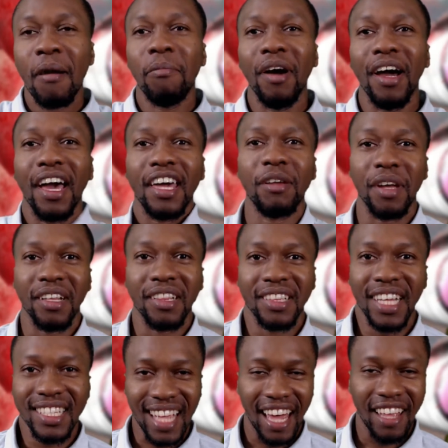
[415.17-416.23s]
But anyway,
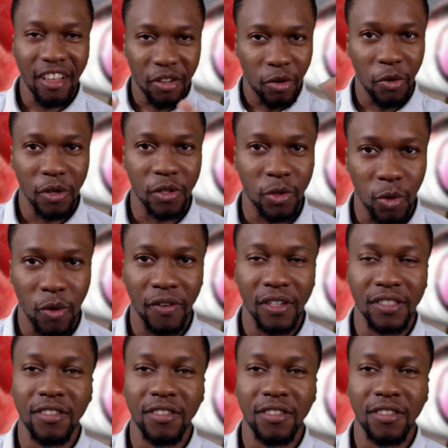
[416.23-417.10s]
let's kind of go it over.